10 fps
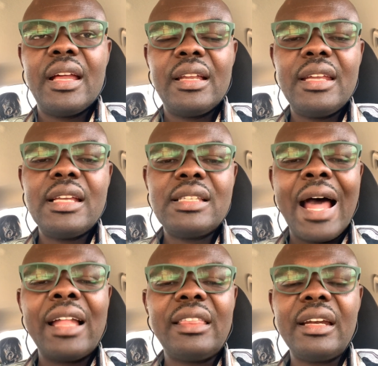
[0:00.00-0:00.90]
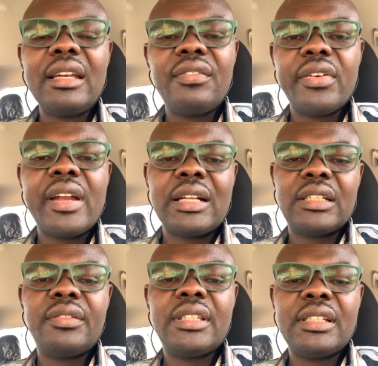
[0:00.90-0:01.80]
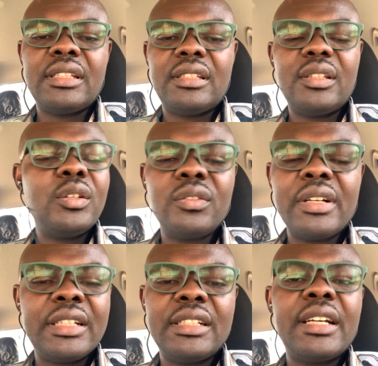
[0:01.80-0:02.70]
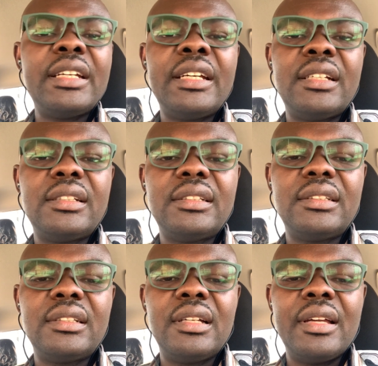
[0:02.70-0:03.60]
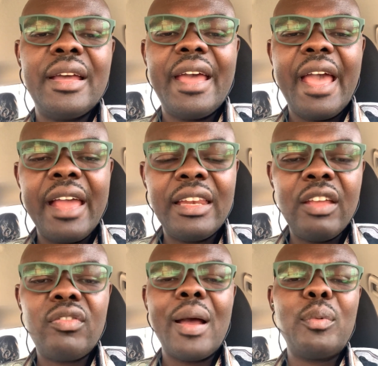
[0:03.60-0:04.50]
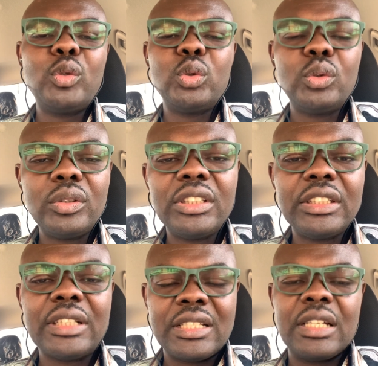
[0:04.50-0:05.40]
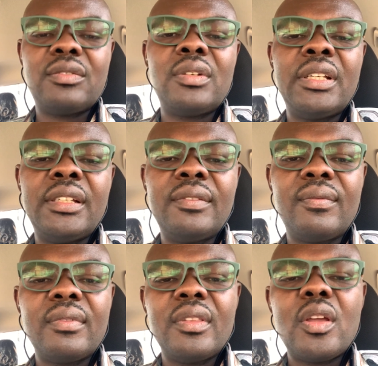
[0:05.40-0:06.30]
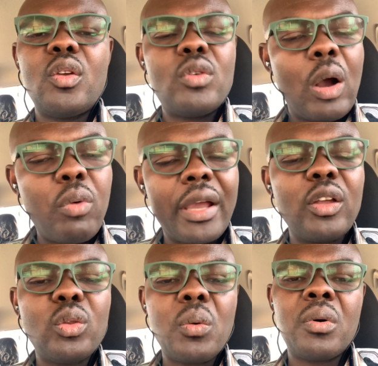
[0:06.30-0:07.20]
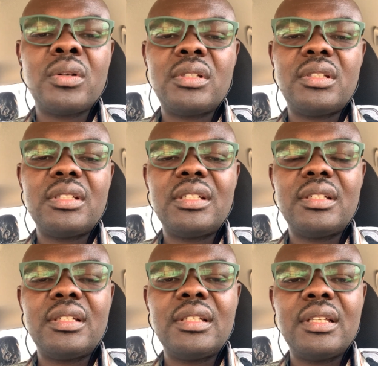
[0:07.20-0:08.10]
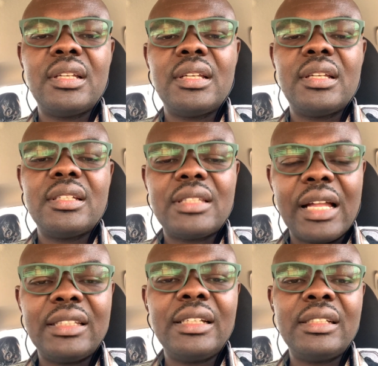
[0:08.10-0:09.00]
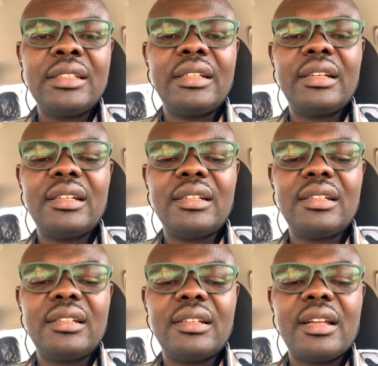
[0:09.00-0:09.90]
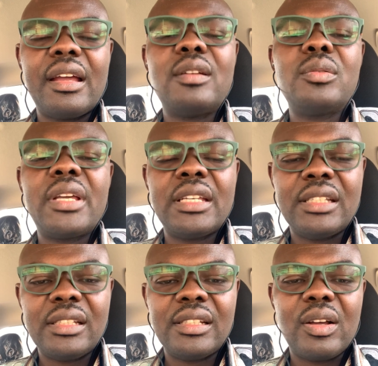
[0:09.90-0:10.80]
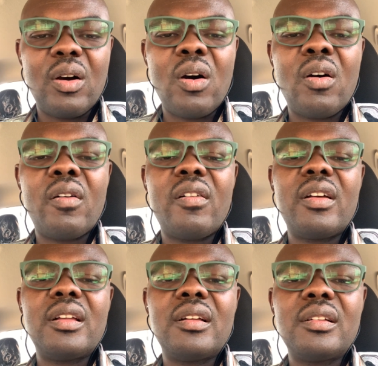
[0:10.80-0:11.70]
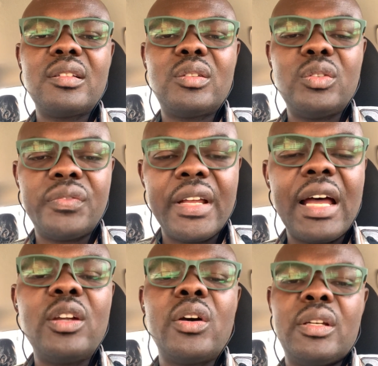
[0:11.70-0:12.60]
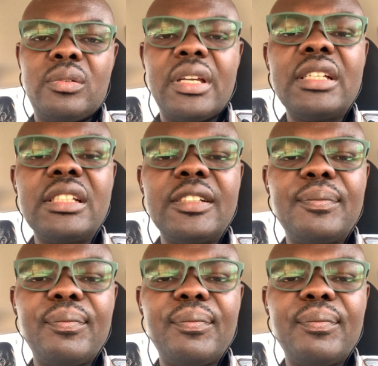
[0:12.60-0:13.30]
These are three different activities you've done in a day. And if you're able to do this successfully, you are working towards starting education or to further your education.